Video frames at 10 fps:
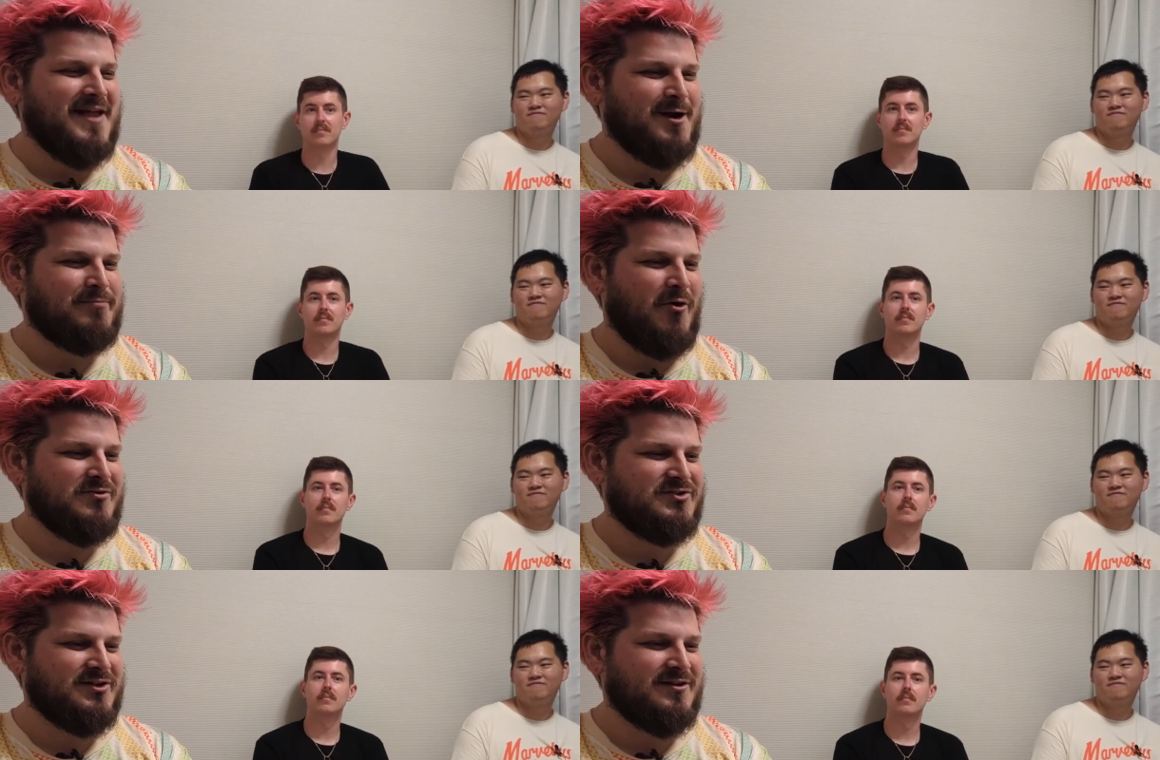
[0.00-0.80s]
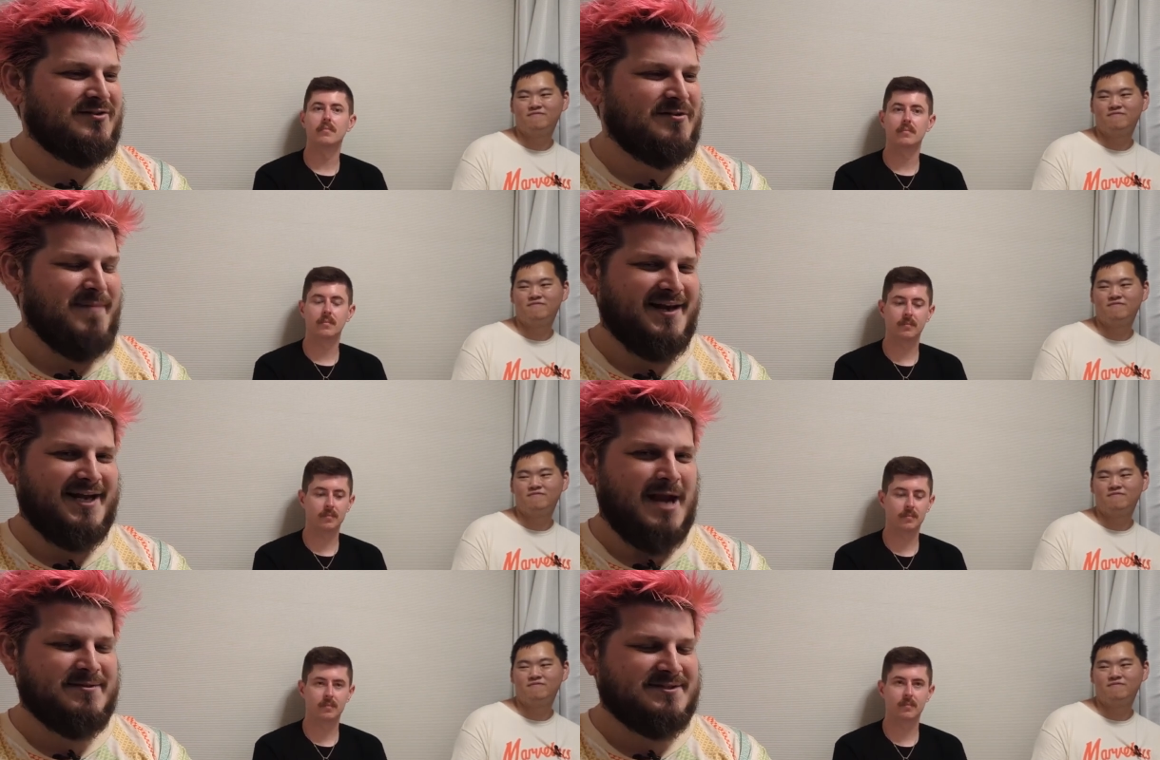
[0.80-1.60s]
Speaker 1: their approach to the
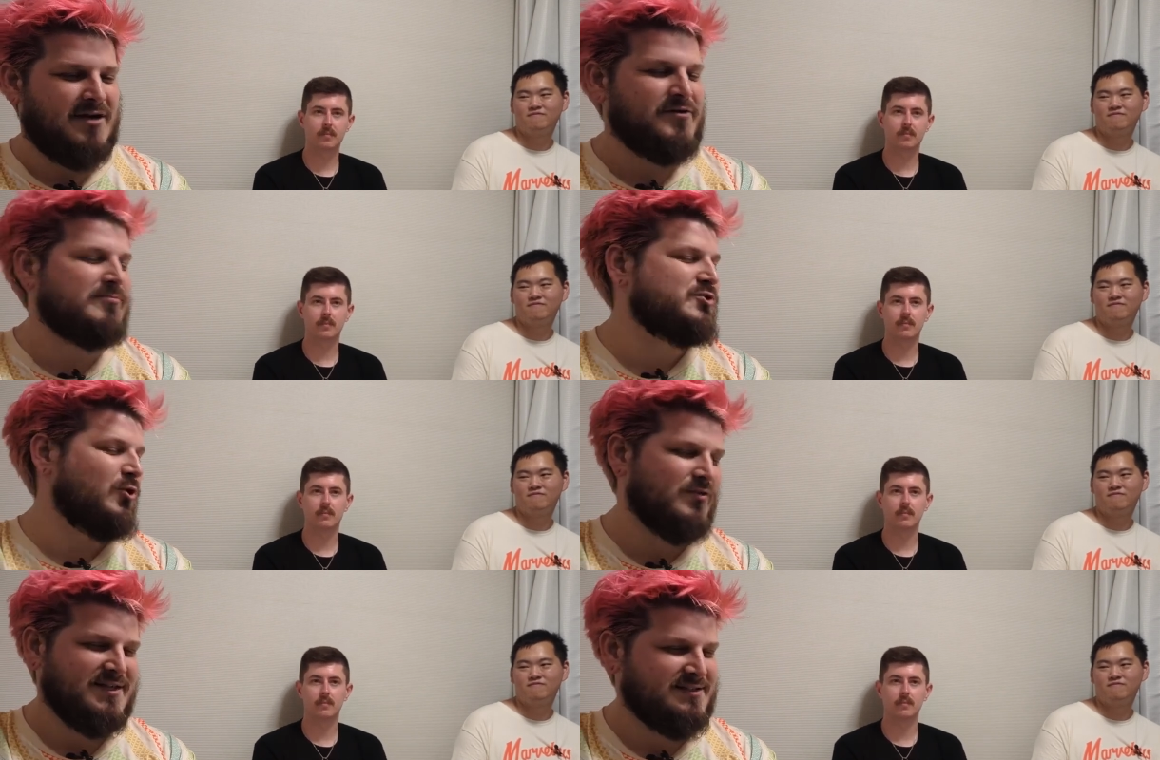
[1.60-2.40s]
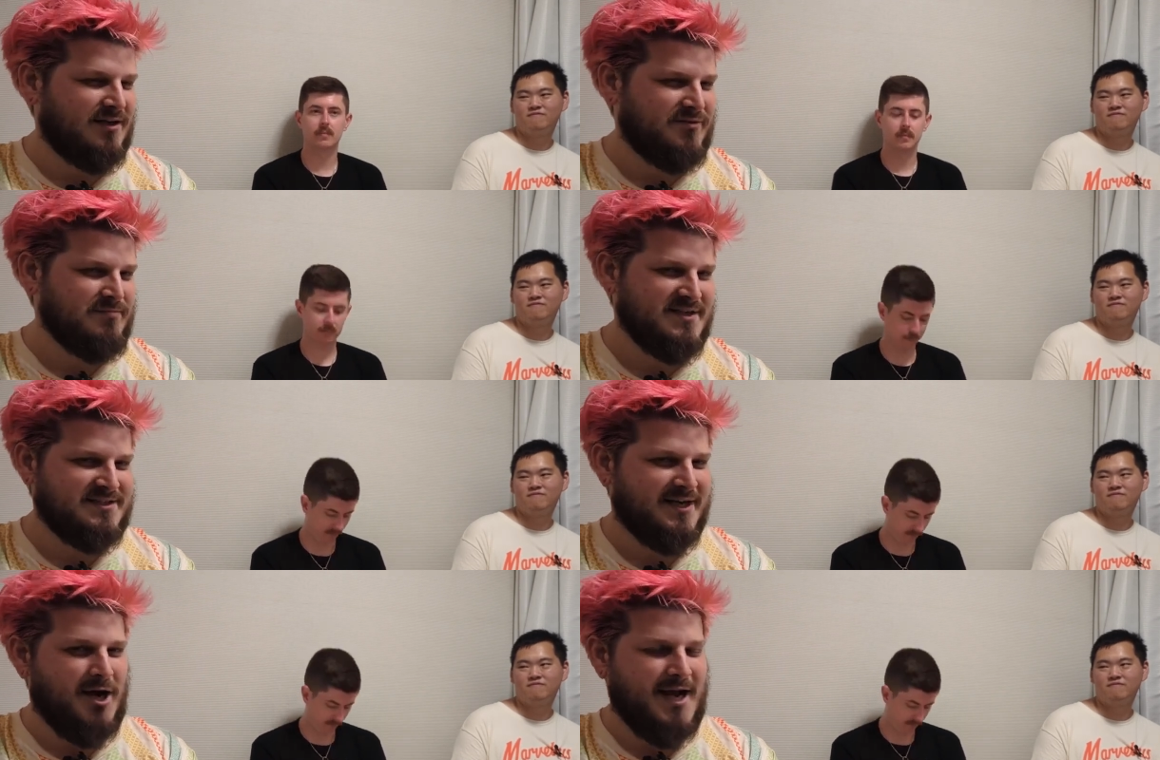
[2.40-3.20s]
metagame and stuff. I'm sure there's stuff I'm missing.